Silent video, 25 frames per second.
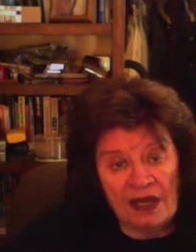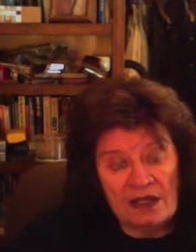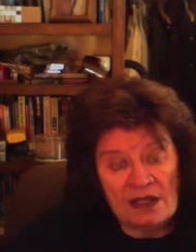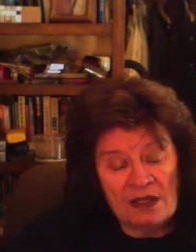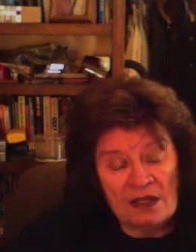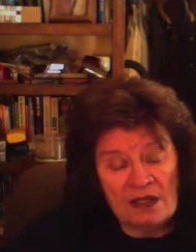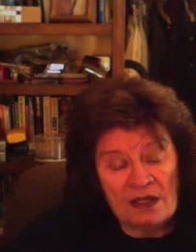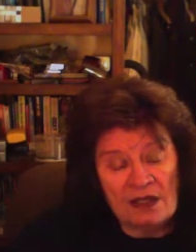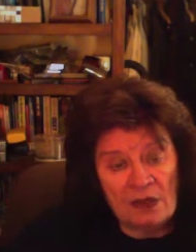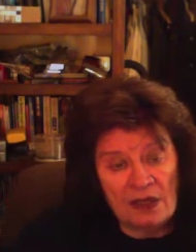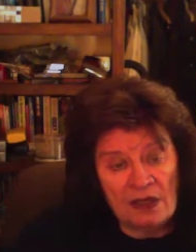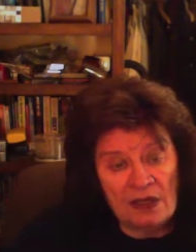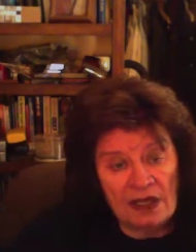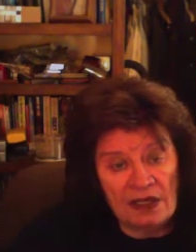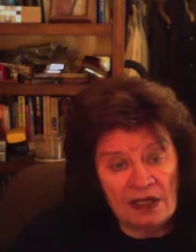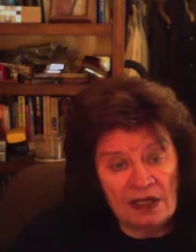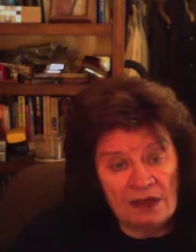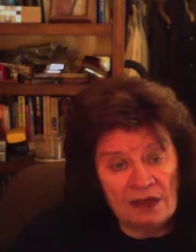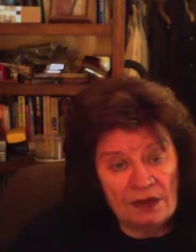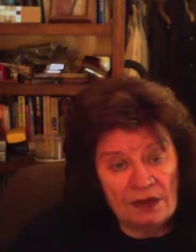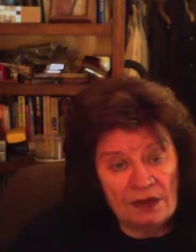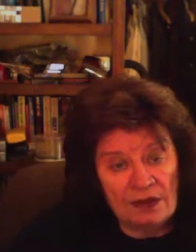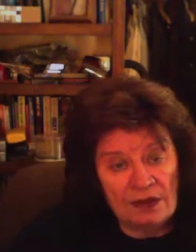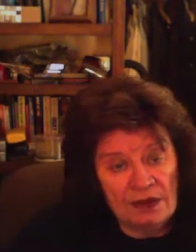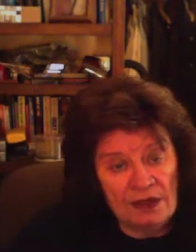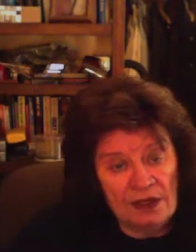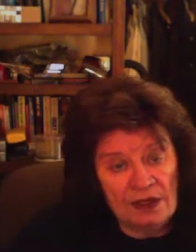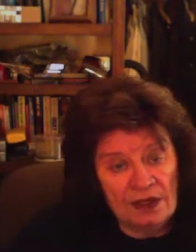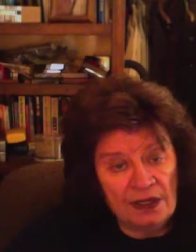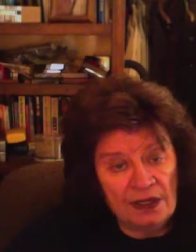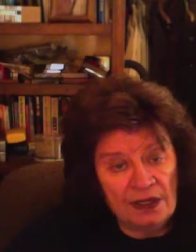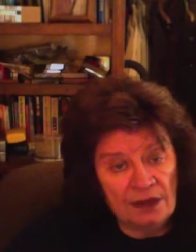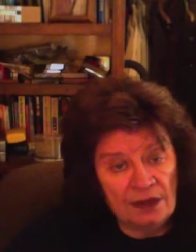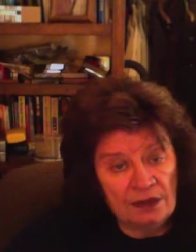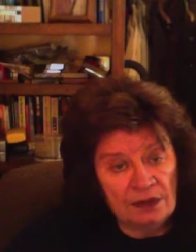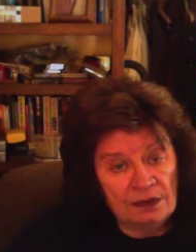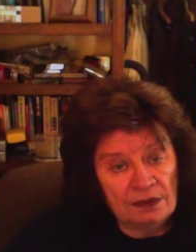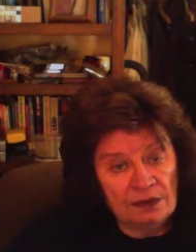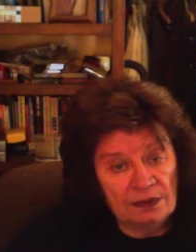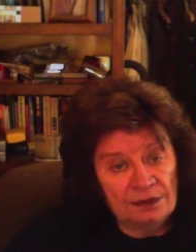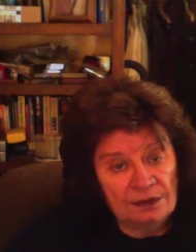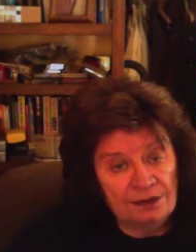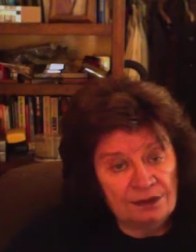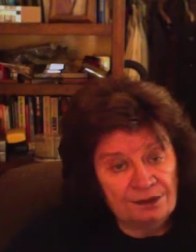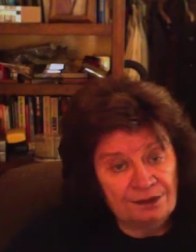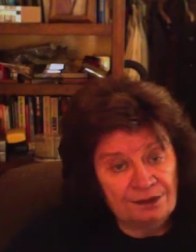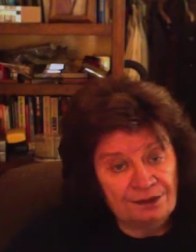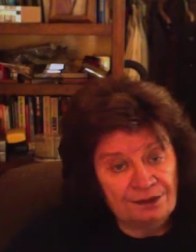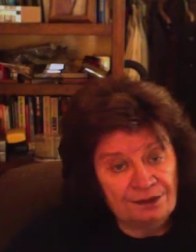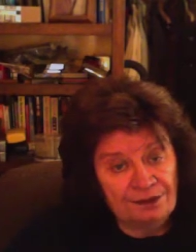the one that could,
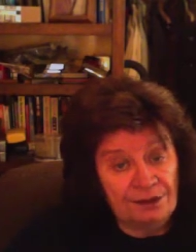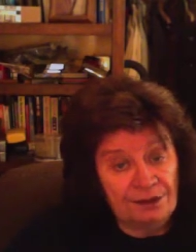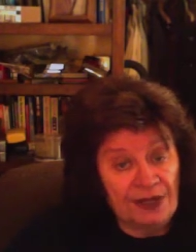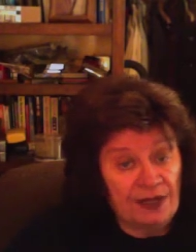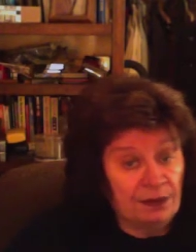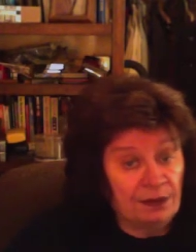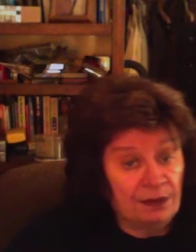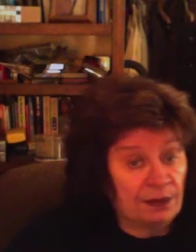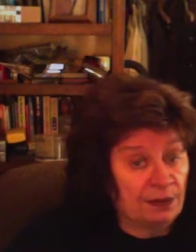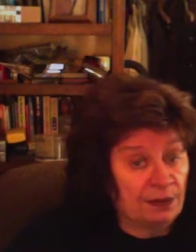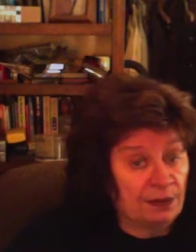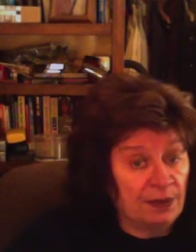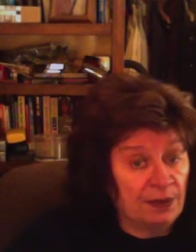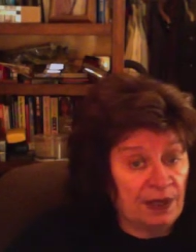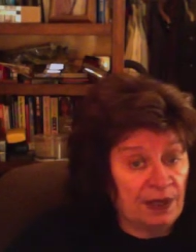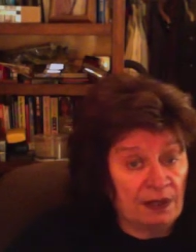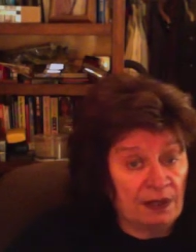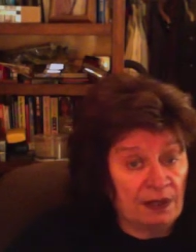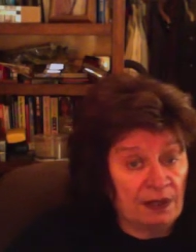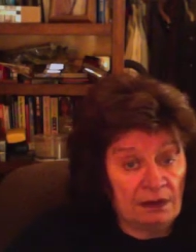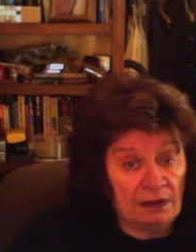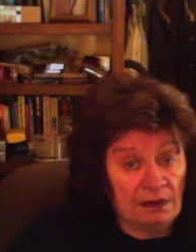be repeated,